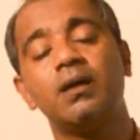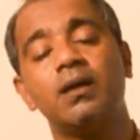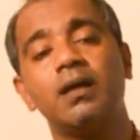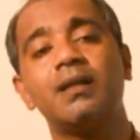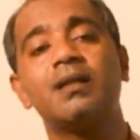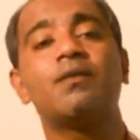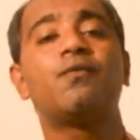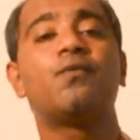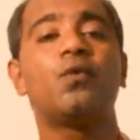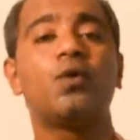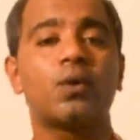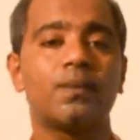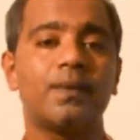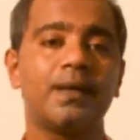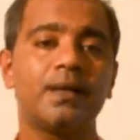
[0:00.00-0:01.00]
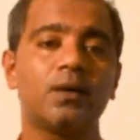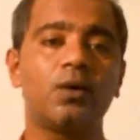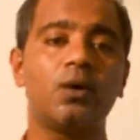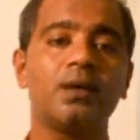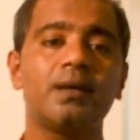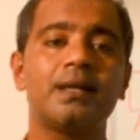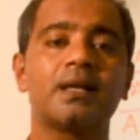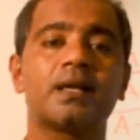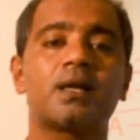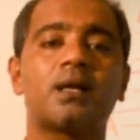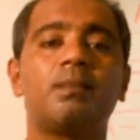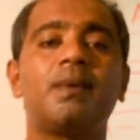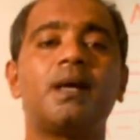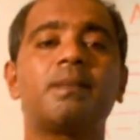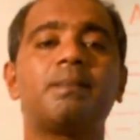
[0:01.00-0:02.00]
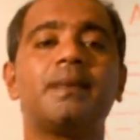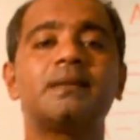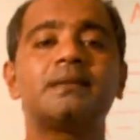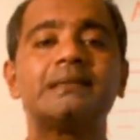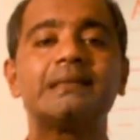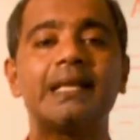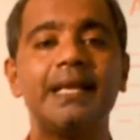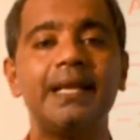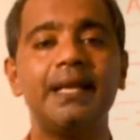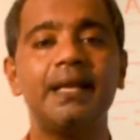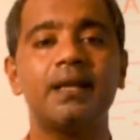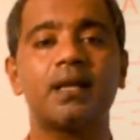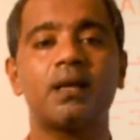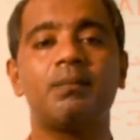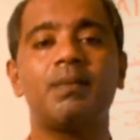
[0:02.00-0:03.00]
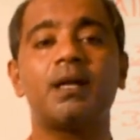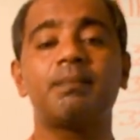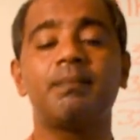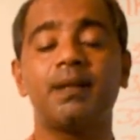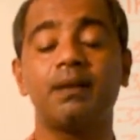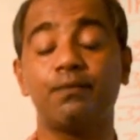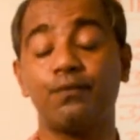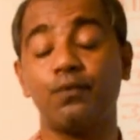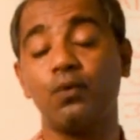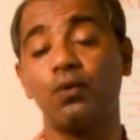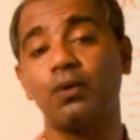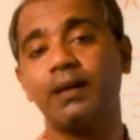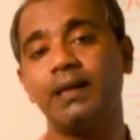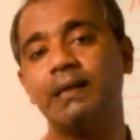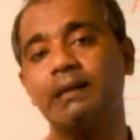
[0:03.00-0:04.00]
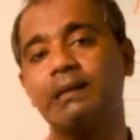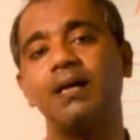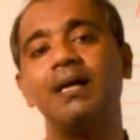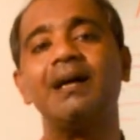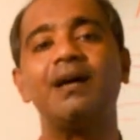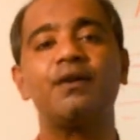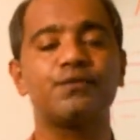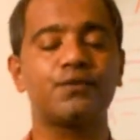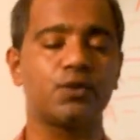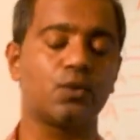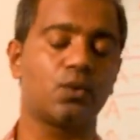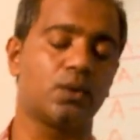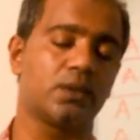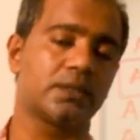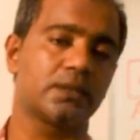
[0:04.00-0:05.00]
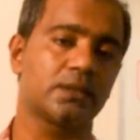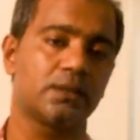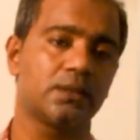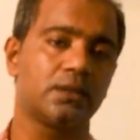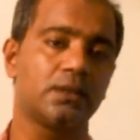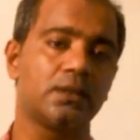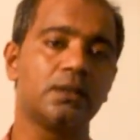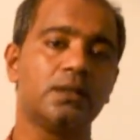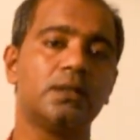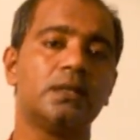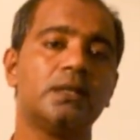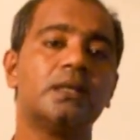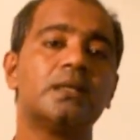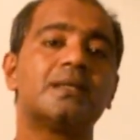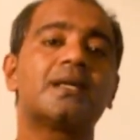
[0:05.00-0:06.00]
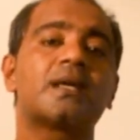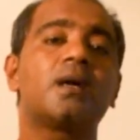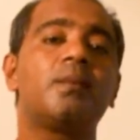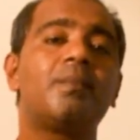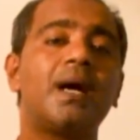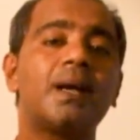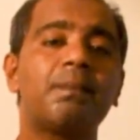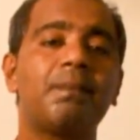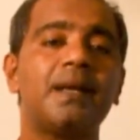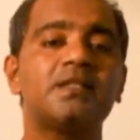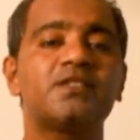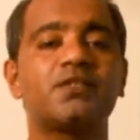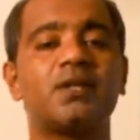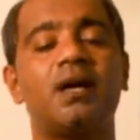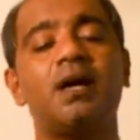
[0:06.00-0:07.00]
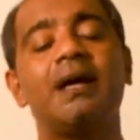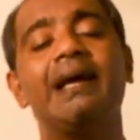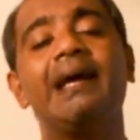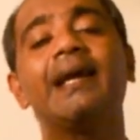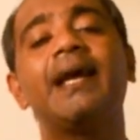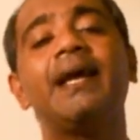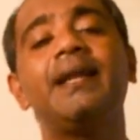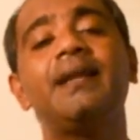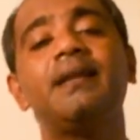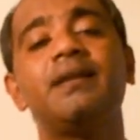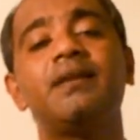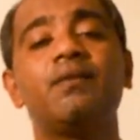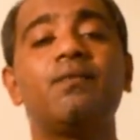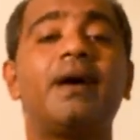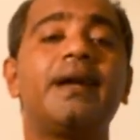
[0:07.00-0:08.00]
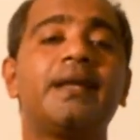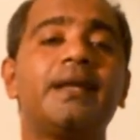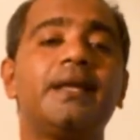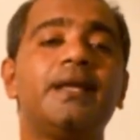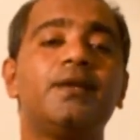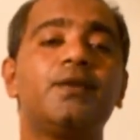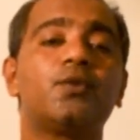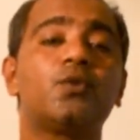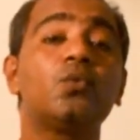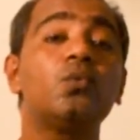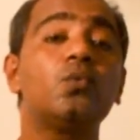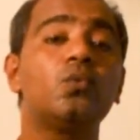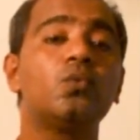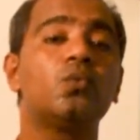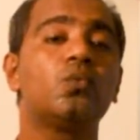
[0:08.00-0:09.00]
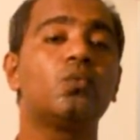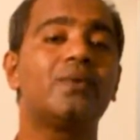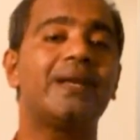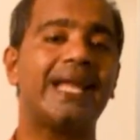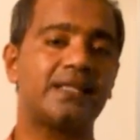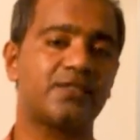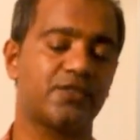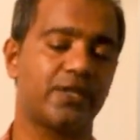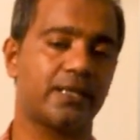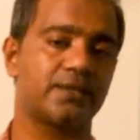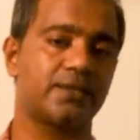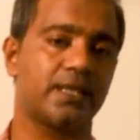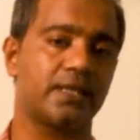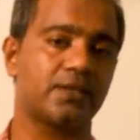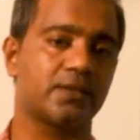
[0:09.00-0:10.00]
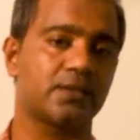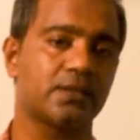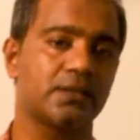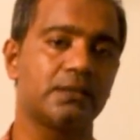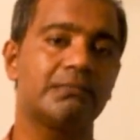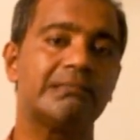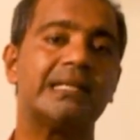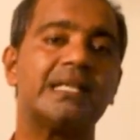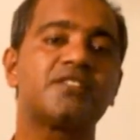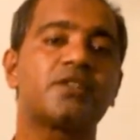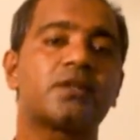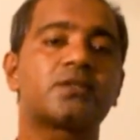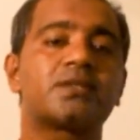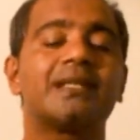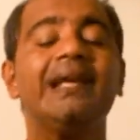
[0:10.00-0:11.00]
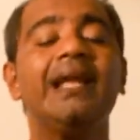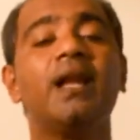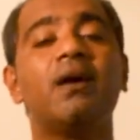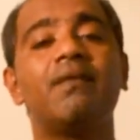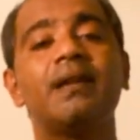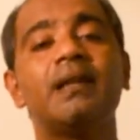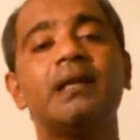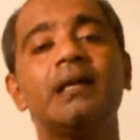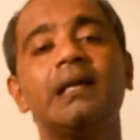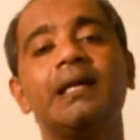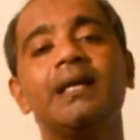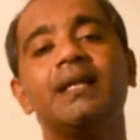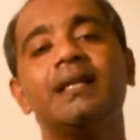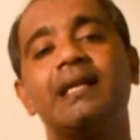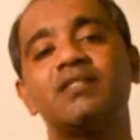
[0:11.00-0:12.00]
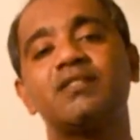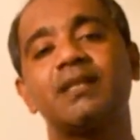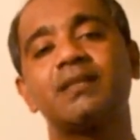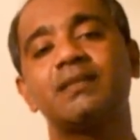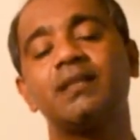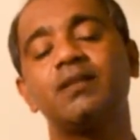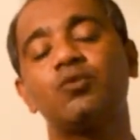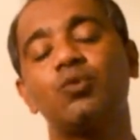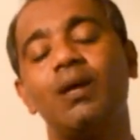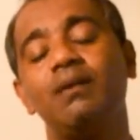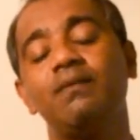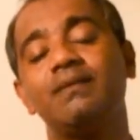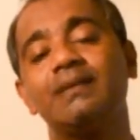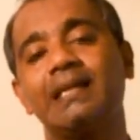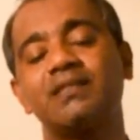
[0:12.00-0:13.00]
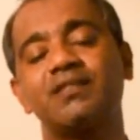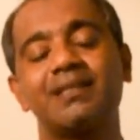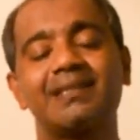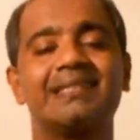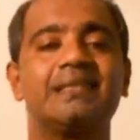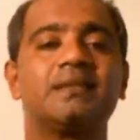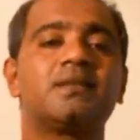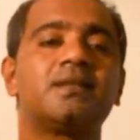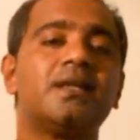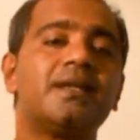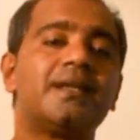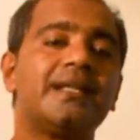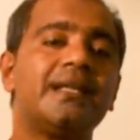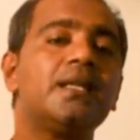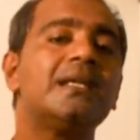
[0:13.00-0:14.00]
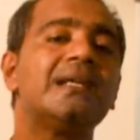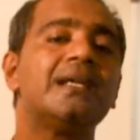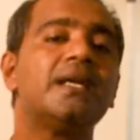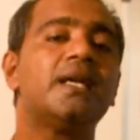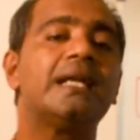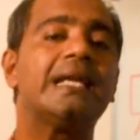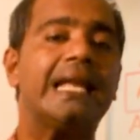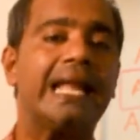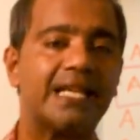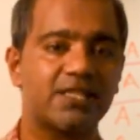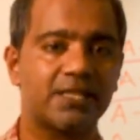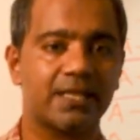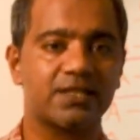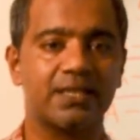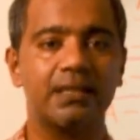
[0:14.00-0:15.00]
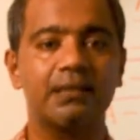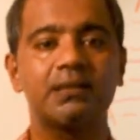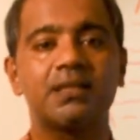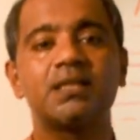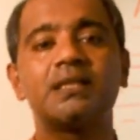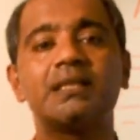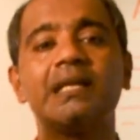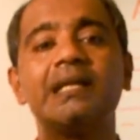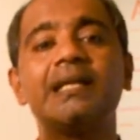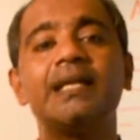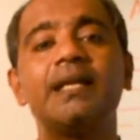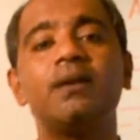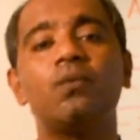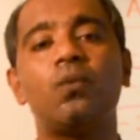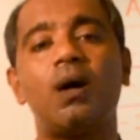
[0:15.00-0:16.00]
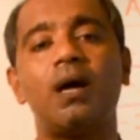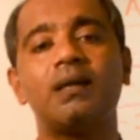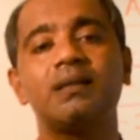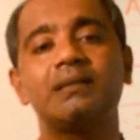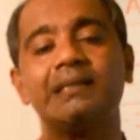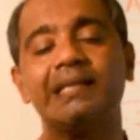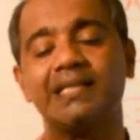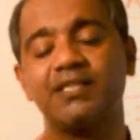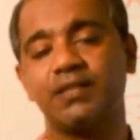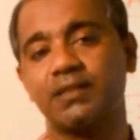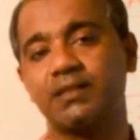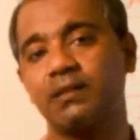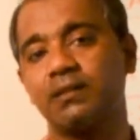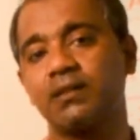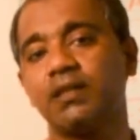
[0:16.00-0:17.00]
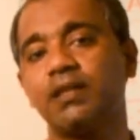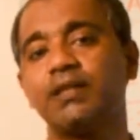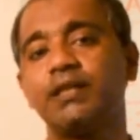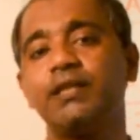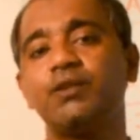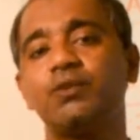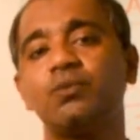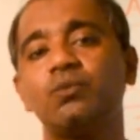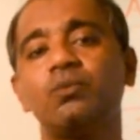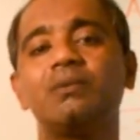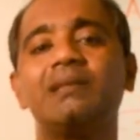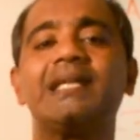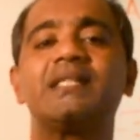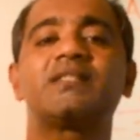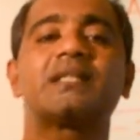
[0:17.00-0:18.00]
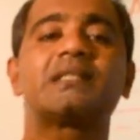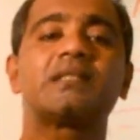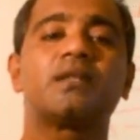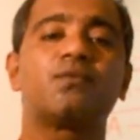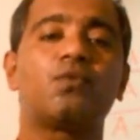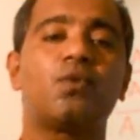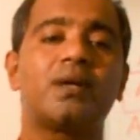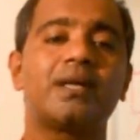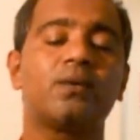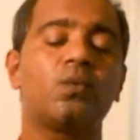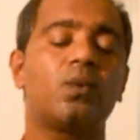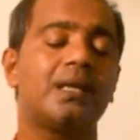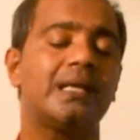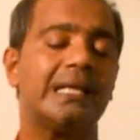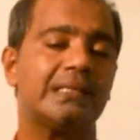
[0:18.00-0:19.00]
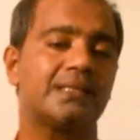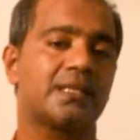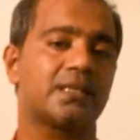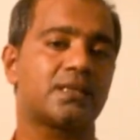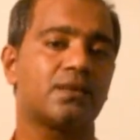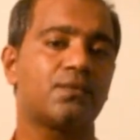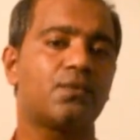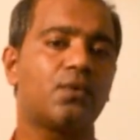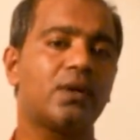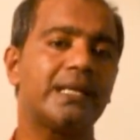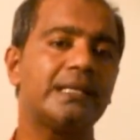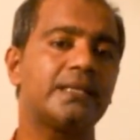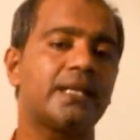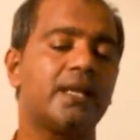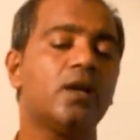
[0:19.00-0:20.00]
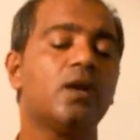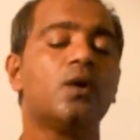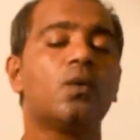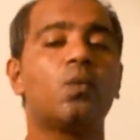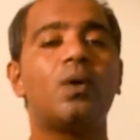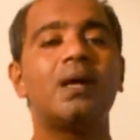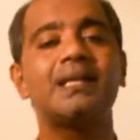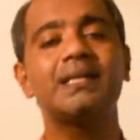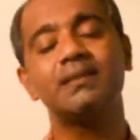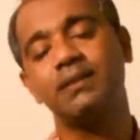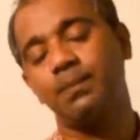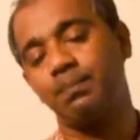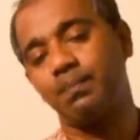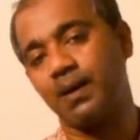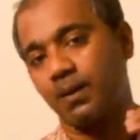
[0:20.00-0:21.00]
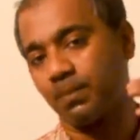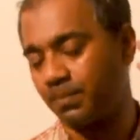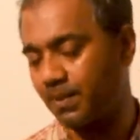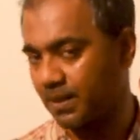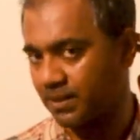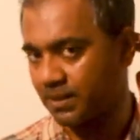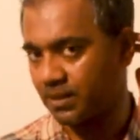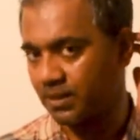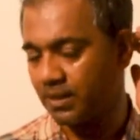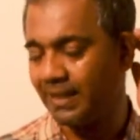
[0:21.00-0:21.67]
in the forward hold, compartment 3, compartment 4 in the aft hold. The compartments are again dividing into net sections: net section 11, net section 12, net section 13, net section 31, net section 32, net section 41, net section 43. What is the purpose?